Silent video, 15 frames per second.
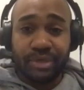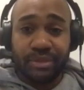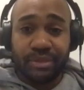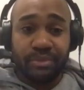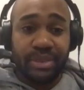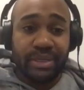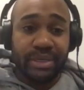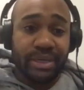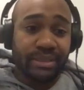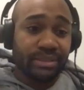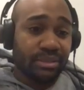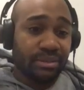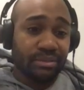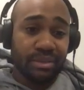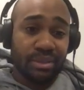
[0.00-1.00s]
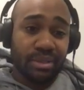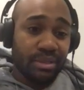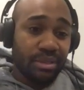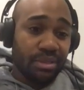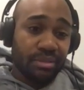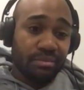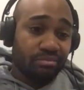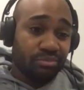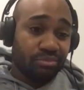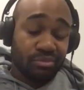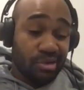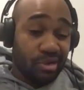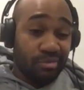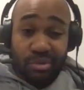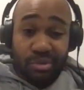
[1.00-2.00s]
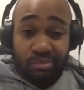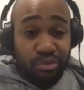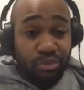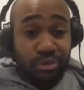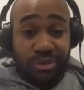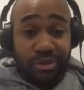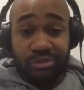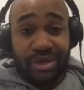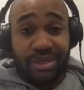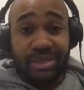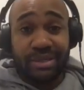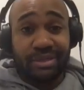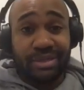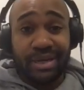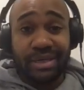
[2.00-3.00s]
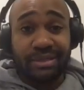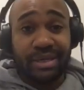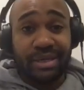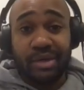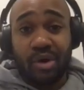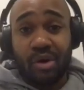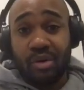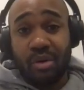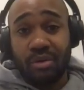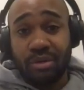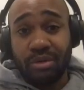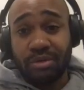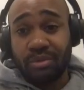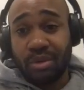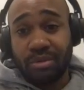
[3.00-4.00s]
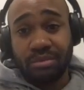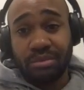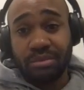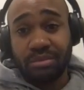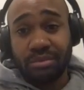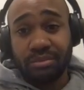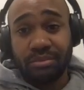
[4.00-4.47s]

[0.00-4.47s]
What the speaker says: at the weekend, and I'm sure he's glad that he got a goal as well.